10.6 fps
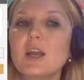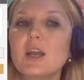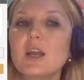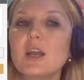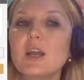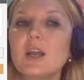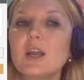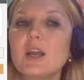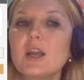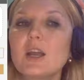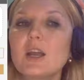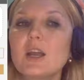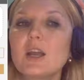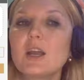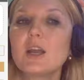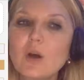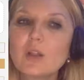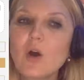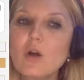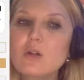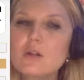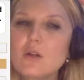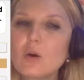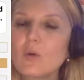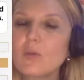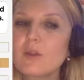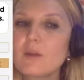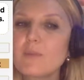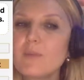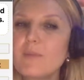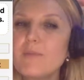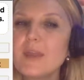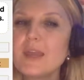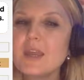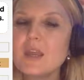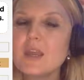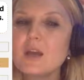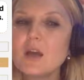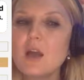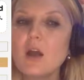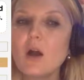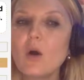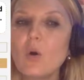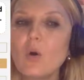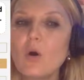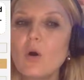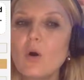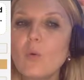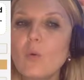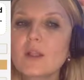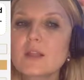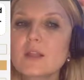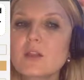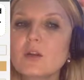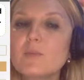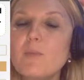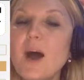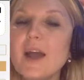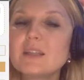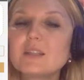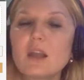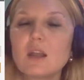As for the second one, also the B, or well, it's not bite.